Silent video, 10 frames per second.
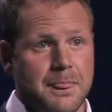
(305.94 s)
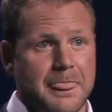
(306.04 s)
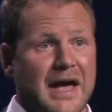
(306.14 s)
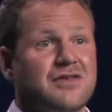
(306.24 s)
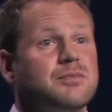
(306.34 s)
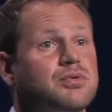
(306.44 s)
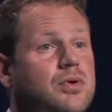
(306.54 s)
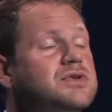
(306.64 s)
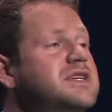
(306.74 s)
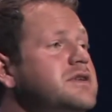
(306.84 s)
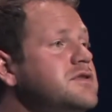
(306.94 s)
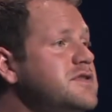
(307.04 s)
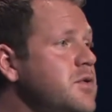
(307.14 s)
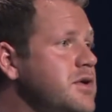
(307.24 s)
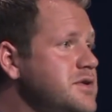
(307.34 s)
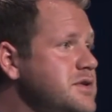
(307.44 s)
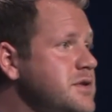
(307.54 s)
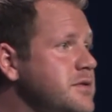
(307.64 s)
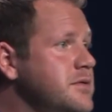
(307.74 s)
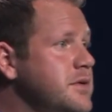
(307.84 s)
as a protein source
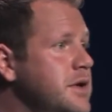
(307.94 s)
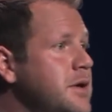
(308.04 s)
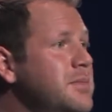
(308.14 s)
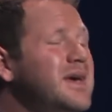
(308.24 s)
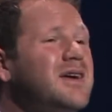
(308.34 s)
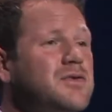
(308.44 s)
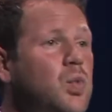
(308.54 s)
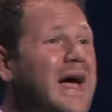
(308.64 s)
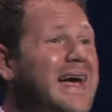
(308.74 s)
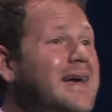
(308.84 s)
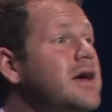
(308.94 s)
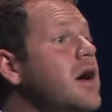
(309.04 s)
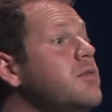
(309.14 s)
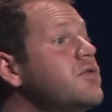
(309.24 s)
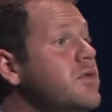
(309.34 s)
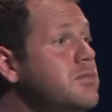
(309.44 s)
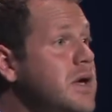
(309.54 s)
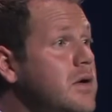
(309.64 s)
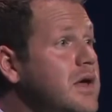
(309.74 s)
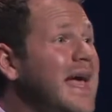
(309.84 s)
because whey comes from
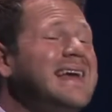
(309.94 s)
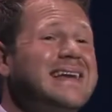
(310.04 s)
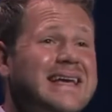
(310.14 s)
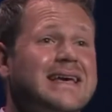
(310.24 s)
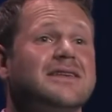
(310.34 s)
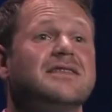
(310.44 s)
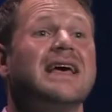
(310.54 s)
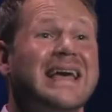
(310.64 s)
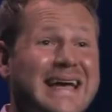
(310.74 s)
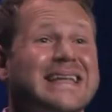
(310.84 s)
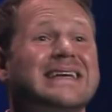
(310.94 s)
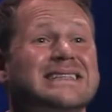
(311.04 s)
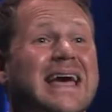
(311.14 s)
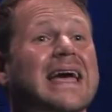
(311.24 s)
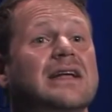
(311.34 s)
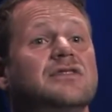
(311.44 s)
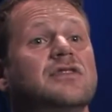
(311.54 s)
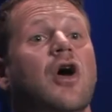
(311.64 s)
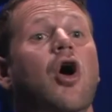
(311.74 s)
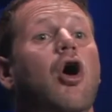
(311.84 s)
milk, and it contains
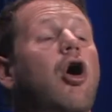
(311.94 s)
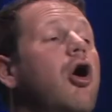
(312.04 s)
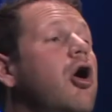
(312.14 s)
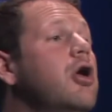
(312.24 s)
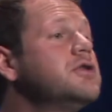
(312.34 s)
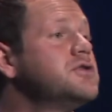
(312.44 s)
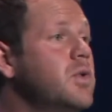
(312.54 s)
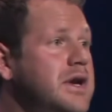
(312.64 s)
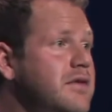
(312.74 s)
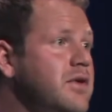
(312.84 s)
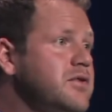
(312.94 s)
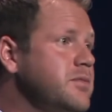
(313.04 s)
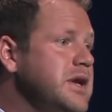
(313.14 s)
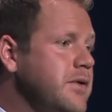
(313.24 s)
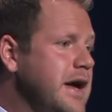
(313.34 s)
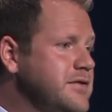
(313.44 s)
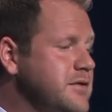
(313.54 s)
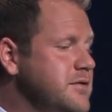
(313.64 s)
all 20 of those amino acids.